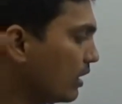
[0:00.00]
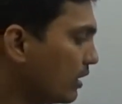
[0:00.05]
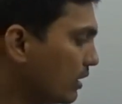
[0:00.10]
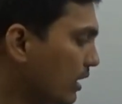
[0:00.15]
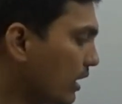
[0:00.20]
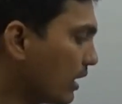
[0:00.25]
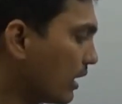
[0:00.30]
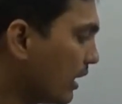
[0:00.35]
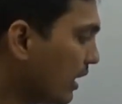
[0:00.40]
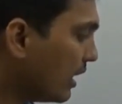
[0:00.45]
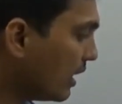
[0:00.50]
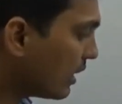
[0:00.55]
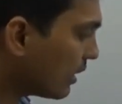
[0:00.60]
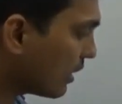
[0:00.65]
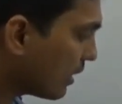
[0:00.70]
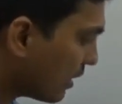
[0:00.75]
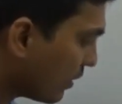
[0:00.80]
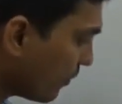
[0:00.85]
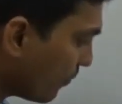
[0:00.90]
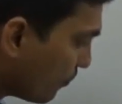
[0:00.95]
Then
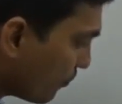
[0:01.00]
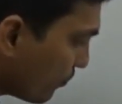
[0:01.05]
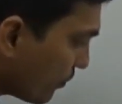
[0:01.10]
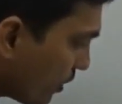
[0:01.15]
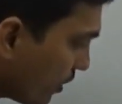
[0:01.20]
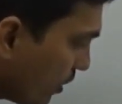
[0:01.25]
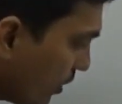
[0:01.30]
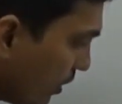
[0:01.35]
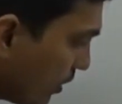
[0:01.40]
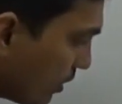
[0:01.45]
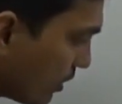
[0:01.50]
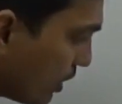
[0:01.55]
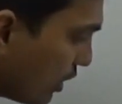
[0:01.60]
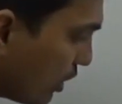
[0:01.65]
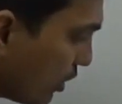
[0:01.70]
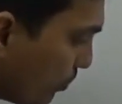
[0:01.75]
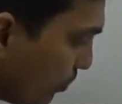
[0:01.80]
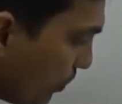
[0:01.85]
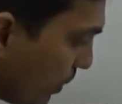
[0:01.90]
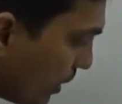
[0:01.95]
here
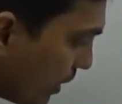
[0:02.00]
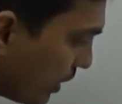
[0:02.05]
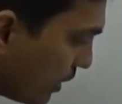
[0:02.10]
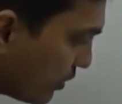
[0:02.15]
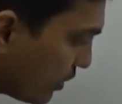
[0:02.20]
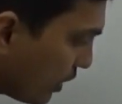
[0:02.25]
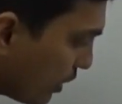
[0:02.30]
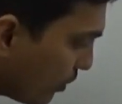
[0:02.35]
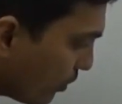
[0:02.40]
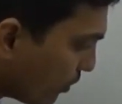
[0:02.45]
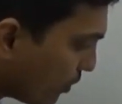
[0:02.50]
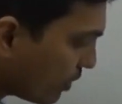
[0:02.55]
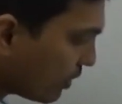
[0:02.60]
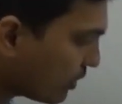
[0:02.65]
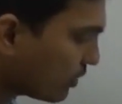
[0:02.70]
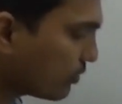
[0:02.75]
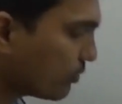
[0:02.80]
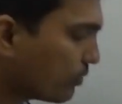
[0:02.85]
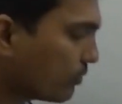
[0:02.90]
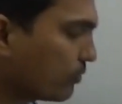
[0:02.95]
third party
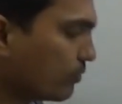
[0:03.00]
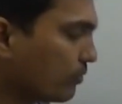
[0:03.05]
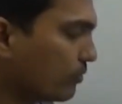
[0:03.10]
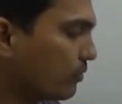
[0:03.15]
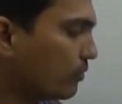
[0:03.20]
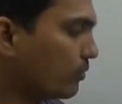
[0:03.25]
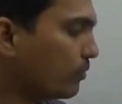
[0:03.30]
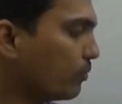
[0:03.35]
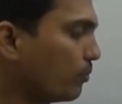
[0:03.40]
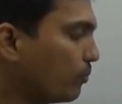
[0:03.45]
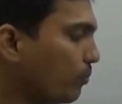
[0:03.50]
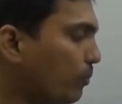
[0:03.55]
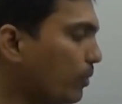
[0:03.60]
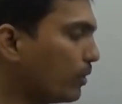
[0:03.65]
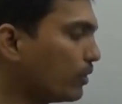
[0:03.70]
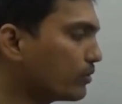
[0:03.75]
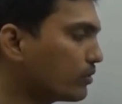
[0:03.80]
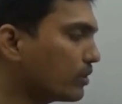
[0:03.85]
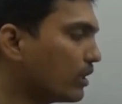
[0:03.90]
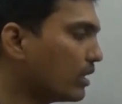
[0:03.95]
securities
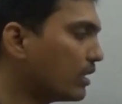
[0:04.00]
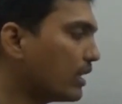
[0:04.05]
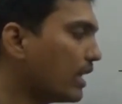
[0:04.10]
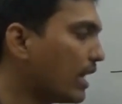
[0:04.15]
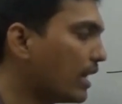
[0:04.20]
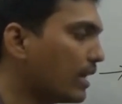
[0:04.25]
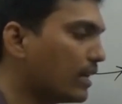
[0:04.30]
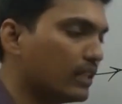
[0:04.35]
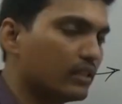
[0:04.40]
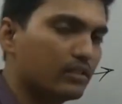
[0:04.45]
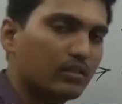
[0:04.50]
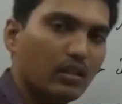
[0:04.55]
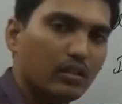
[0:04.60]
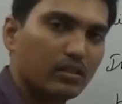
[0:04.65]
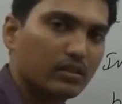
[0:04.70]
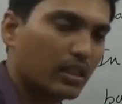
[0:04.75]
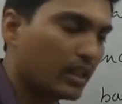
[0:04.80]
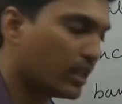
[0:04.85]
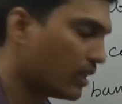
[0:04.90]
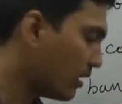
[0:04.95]
personal guarantees
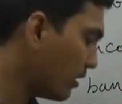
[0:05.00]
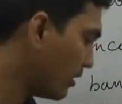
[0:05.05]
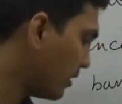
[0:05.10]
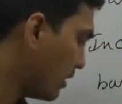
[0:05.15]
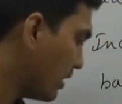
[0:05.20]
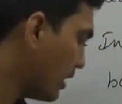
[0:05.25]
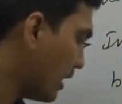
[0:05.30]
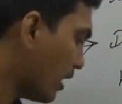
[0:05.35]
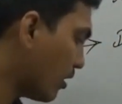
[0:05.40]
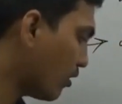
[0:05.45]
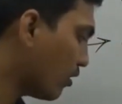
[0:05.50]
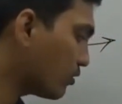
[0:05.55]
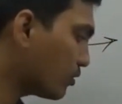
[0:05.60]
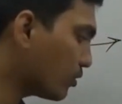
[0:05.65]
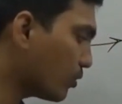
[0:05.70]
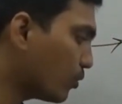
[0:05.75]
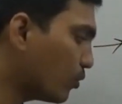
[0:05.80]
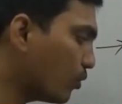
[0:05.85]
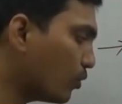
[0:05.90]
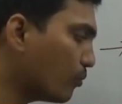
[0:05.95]
are there and
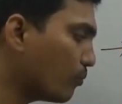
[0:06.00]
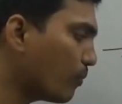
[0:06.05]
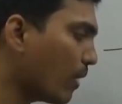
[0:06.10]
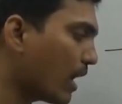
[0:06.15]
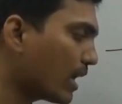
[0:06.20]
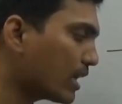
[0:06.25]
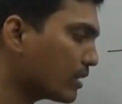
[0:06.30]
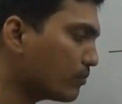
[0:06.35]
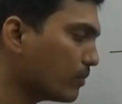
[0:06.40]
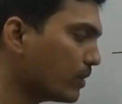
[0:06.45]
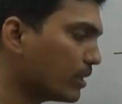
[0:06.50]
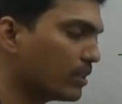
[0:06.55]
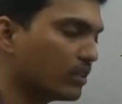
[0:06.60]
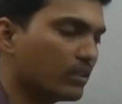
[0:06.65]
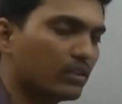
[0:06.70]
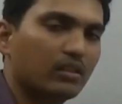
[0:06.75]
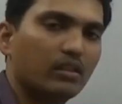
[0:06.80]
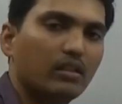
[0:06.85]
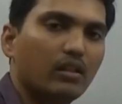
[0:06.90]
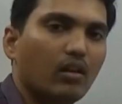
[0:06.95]
also good
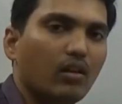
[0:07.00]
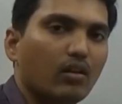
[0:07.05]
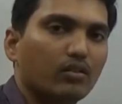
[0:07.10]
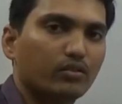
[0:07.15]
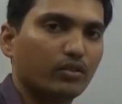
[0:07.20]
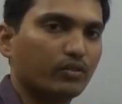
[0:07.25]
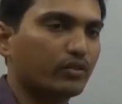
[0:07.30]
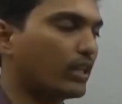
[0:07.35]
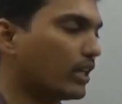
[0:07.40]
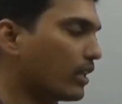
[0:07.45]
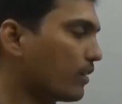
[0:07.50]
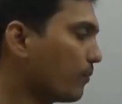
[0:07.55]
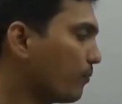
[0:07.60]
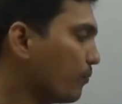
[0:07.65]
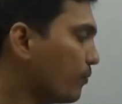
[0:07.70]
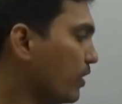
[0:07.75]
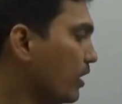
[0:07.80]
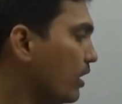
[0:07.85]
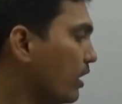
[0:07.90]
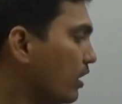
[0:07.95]
management also
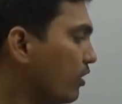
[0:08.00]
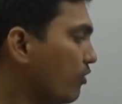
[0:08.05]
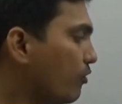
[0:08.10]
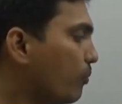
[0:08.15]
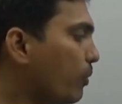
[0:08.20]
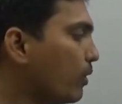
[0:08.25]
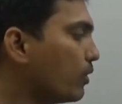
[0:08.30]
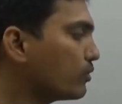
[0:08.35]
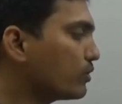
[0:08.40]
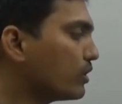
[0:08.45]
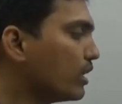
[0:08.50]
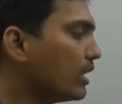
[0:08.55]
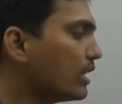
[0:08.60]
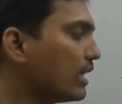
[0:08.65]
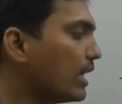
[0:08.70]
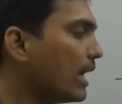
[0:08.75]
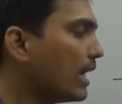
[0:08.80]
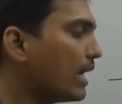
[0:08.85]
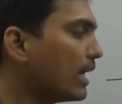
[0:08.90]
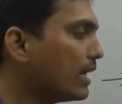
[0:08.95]
there. If
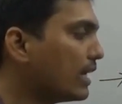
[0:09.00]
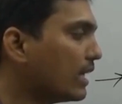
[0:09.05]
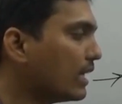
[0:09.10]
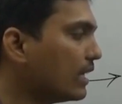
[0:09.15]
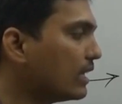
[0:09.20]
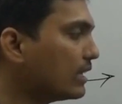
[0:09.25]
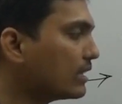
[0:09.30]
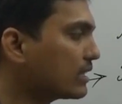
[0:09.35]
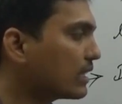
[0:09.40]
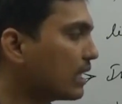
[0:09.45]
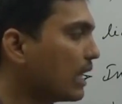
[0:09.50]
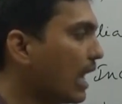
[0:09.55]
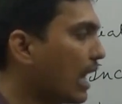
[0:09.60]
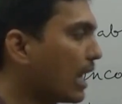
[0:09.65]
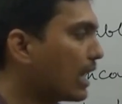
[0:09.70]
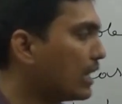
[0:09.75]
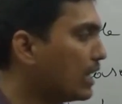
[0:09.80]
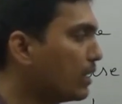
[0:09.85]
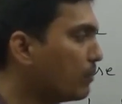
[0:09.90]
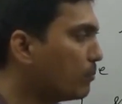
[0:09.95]
personal guarantee is
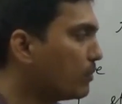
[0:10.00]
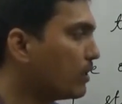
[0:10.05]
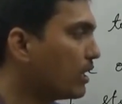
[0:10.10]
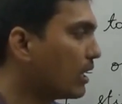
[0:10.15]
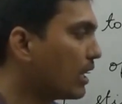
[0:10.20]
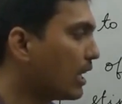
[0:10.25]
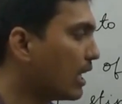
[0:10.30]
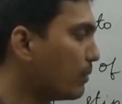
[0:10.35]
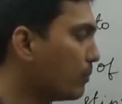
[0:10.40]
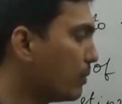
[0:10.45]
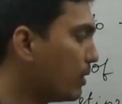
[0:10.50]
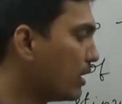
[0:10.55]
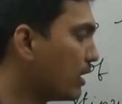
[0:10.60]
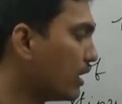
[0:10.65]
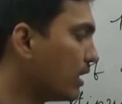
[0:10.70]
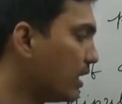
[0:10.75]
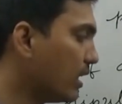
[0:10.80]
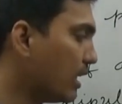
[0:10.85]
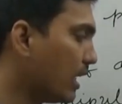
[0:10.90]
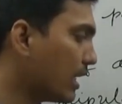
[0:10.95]
unlimited
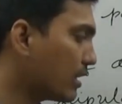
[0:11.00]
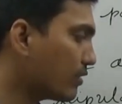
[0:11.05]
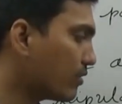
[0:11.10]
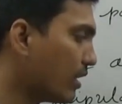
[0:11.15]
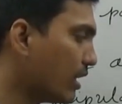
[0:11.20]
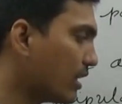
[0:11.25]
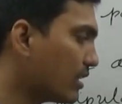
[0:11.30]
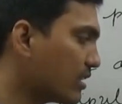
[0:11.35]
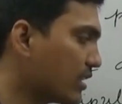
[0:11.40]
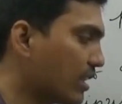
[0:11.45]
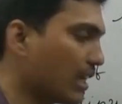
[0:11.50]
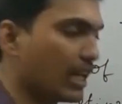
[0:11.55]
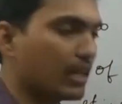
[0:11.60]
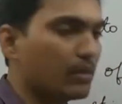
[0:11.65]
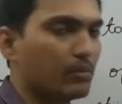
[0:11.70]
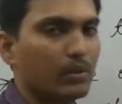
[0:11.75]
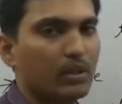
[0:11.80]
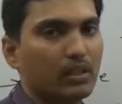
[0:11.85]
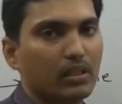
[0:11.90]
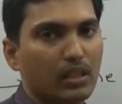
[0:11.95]
liability as well as
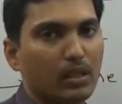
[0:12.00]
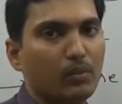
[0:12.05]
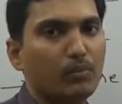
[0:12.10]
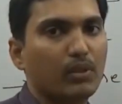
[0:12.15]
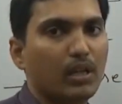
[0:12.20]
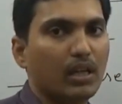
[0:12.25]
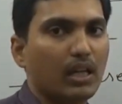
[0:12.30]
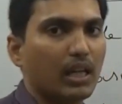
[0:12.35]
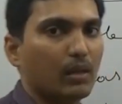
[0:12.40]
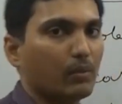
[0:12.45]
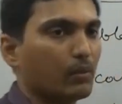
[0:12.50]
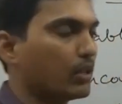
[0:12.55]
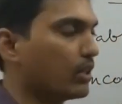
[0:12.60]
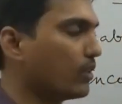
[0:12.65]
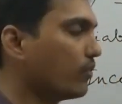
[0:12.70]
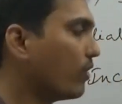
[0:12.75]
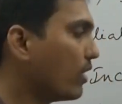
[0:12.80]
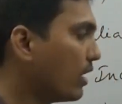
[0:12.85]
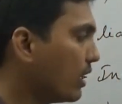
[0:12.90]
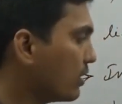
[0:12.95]
limited
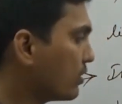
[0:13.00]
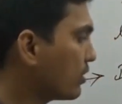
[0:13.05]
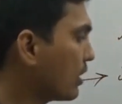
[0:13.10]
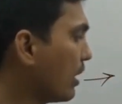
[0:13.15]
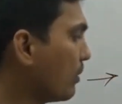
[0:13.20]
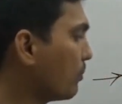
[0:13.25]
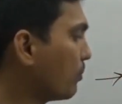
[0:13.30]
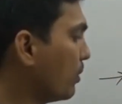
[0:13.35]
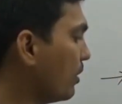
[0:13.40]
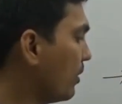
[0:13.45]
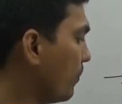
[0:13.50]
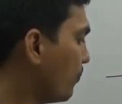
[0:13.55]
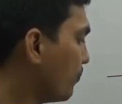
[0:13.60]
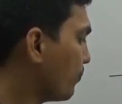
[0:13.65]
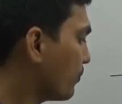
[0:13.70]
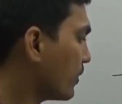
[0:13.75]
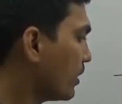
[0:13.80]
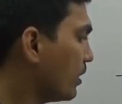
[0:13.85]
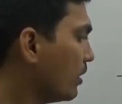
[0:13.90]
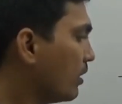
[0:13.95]
liability. For example,